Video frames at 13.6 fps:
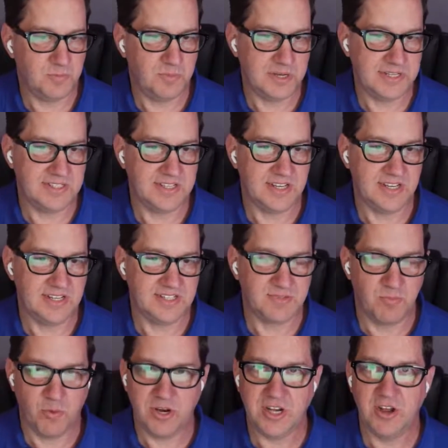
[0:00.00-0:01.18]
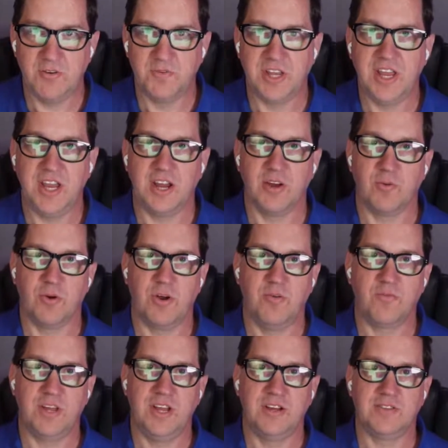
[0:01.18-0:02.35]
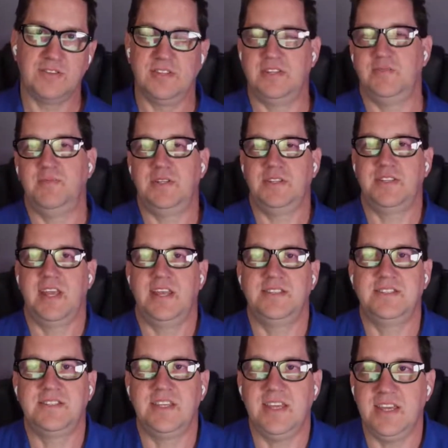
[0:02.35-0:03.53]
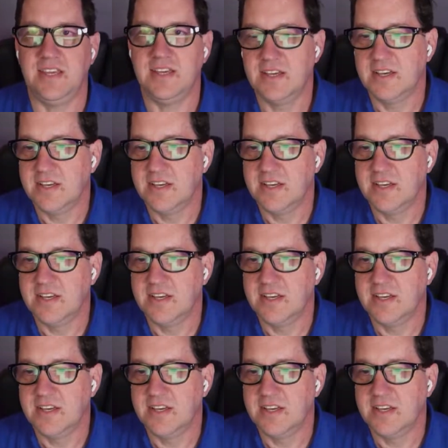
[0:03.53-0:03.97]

but it's morning over here. We're over here in the middle of Tennessee,